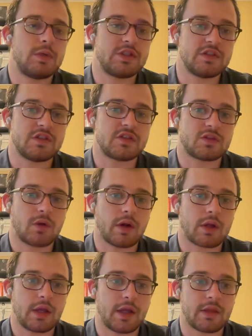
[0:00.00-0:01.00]
which is
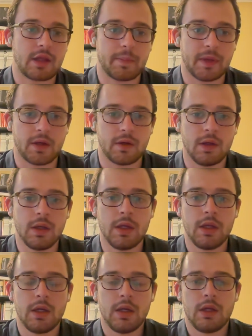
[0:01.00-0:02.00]
historically, I think, been,
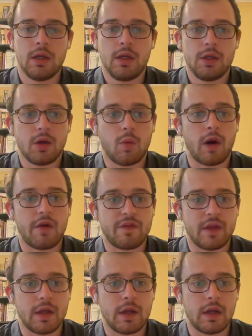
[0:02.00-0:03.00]
one
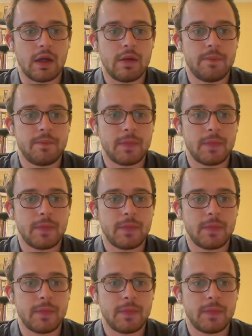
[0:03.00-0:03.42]
of the,